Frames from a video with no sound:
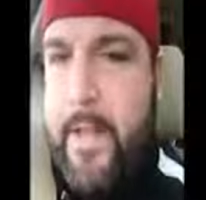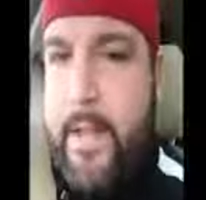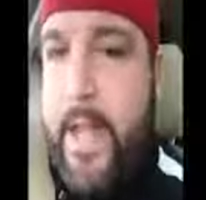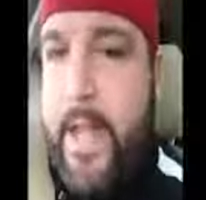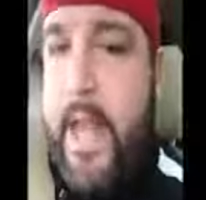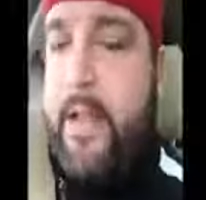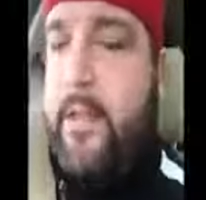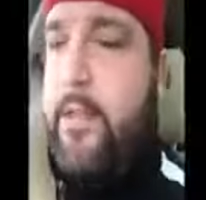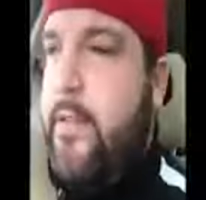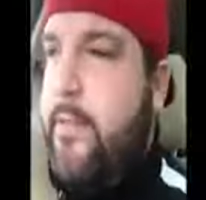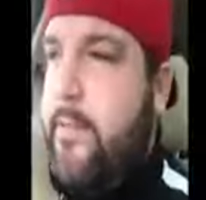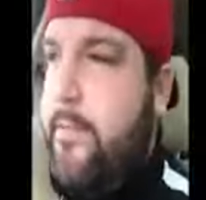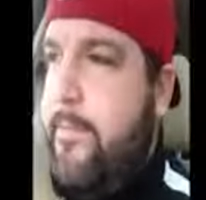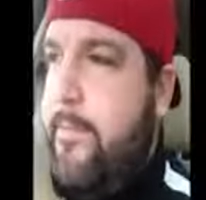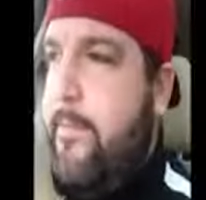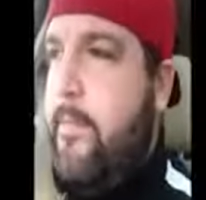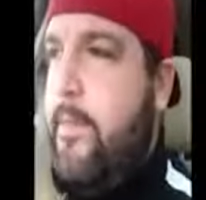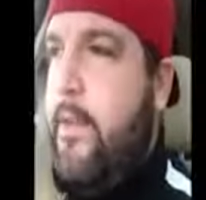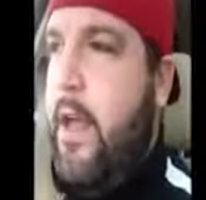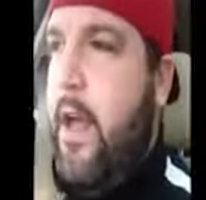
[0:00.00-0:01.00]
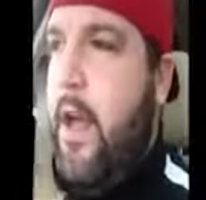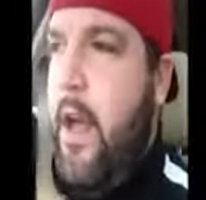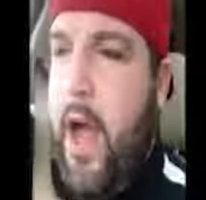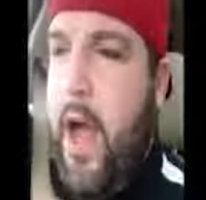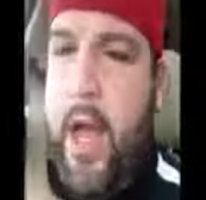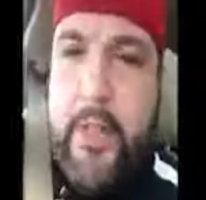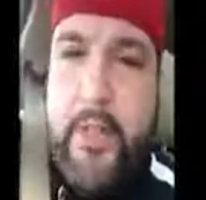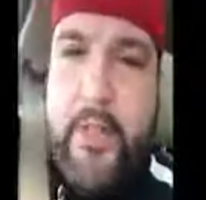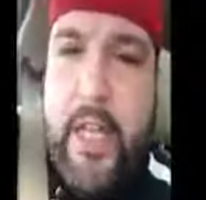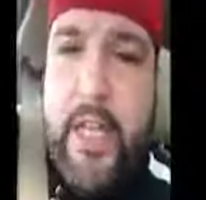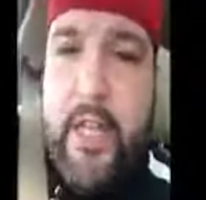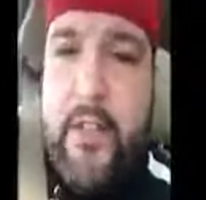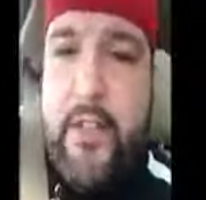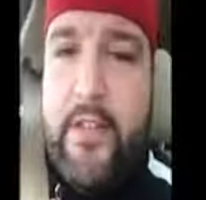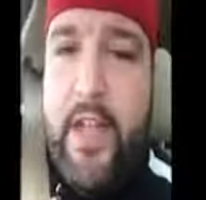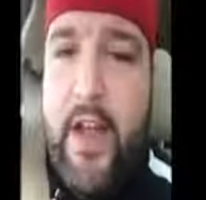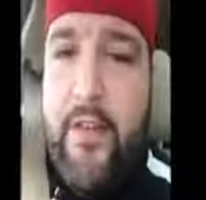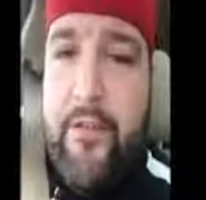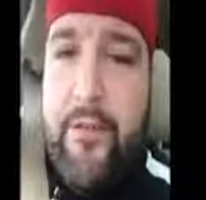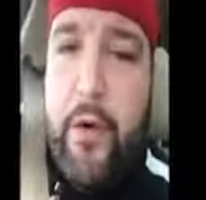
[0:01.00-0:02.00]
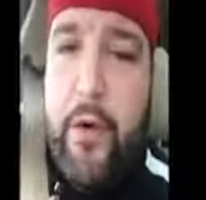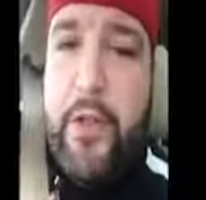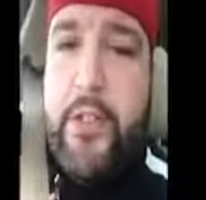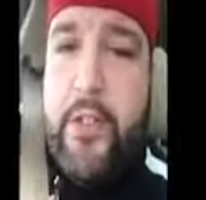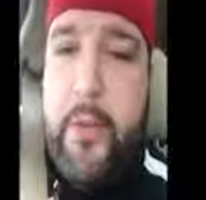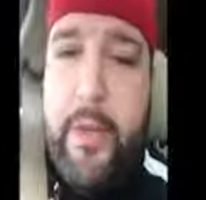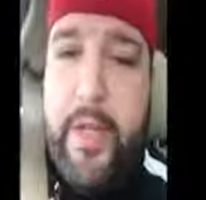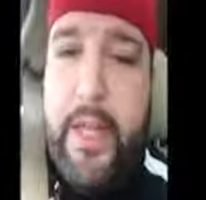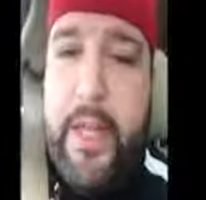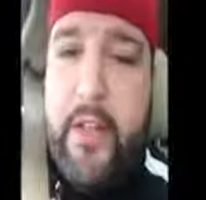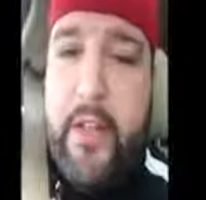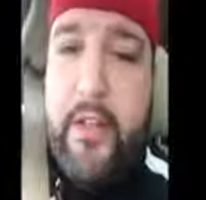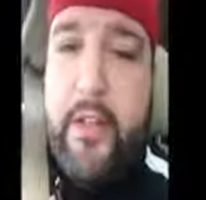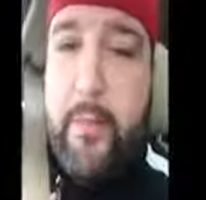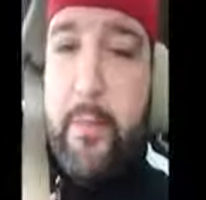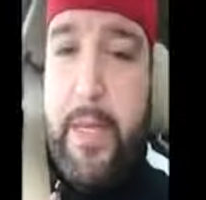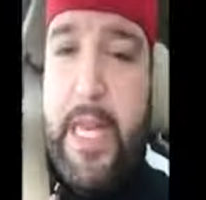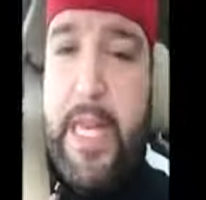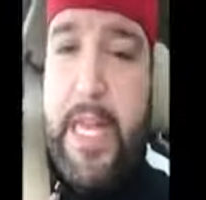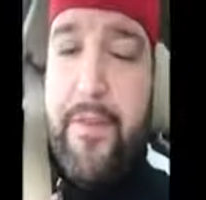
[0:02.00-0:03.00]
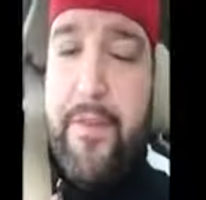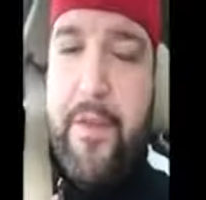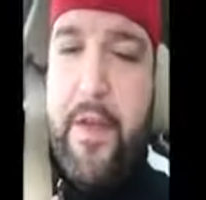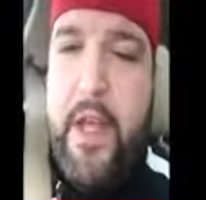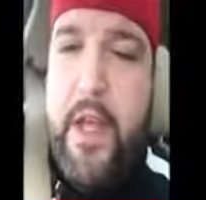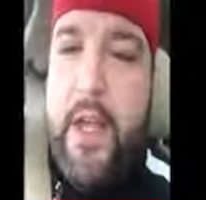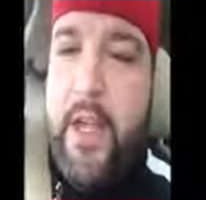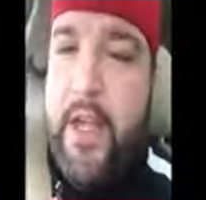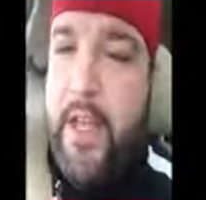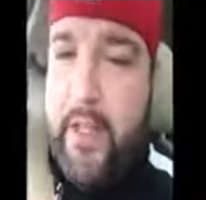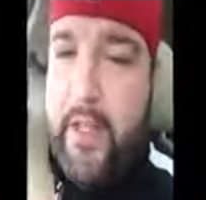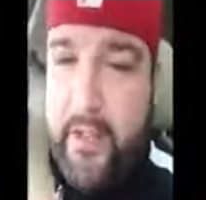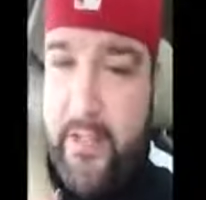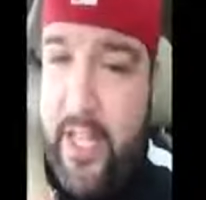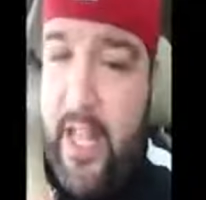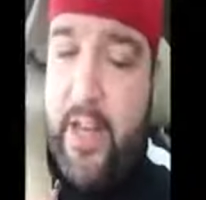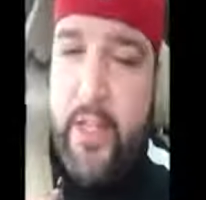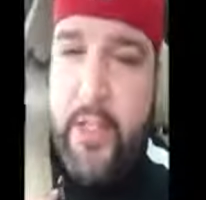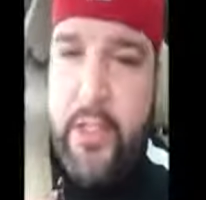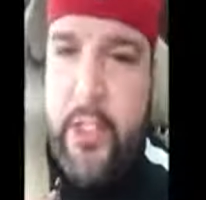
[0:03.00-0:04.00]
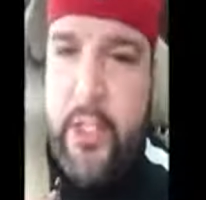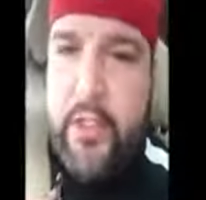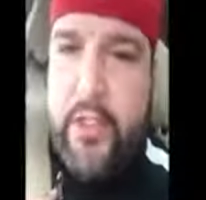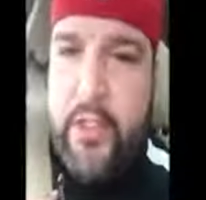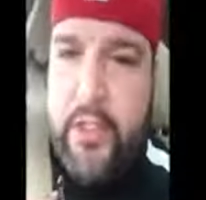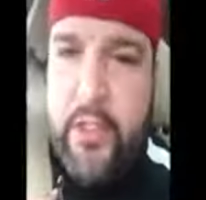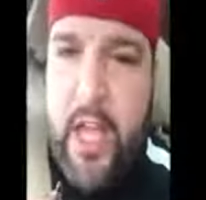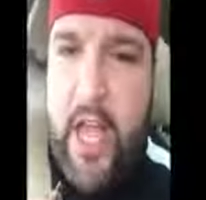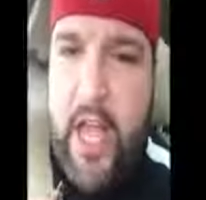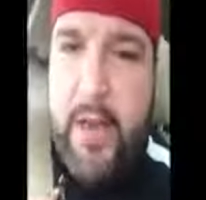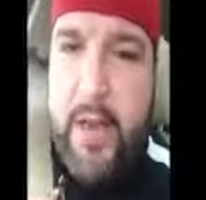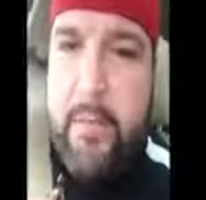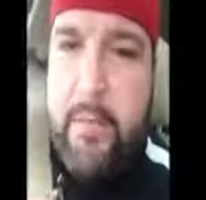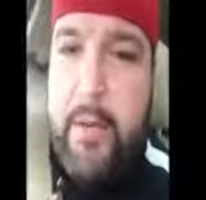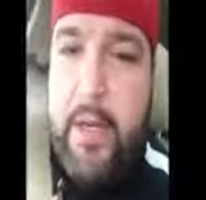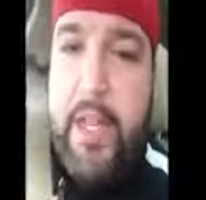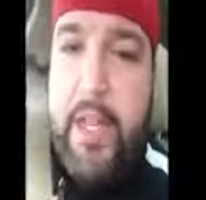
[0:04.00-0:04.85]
And yet, I say it's time for us to begin to believe in intelligent design,